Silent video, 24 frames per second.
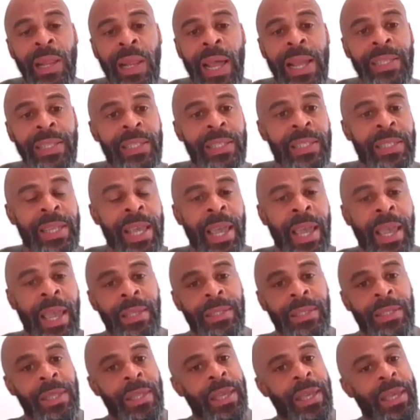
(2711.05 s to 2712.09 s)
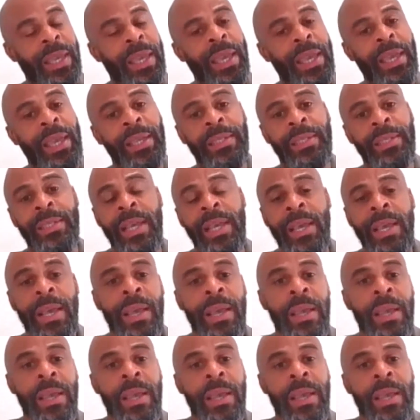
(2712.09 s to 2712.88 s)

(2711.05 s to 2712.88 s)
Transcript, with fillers: I like to say to the kids